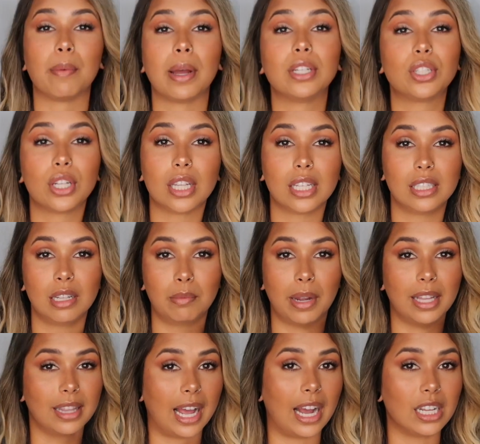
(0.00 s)
I mentioned this in
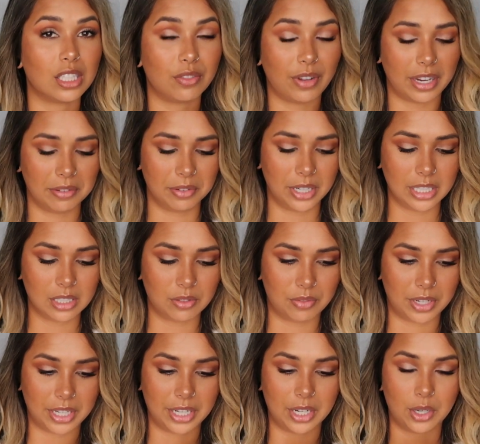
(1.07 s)
my last favorites
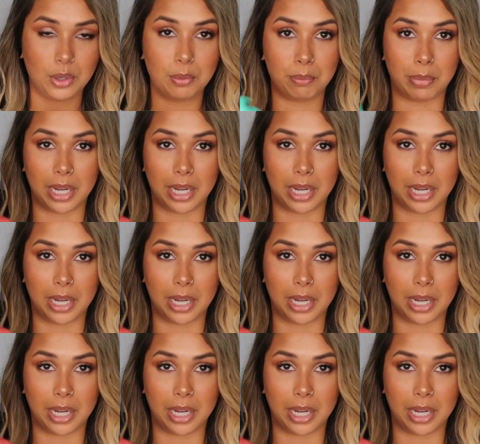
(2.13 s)
video,